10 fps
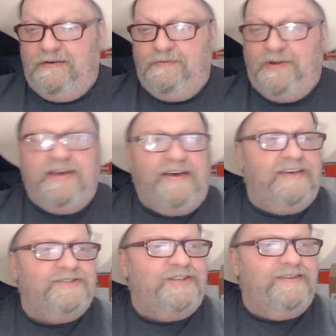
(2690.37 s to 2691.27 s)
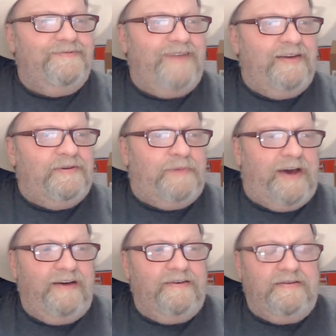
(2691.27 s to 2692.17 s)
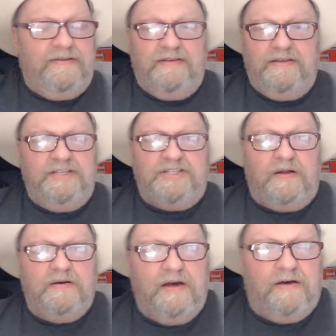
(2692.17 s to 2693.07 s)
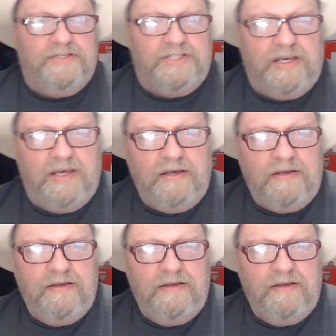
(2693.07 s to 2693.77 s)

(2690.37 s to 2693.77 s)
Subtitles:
When he gets to the roundabout, he said, I can't see you.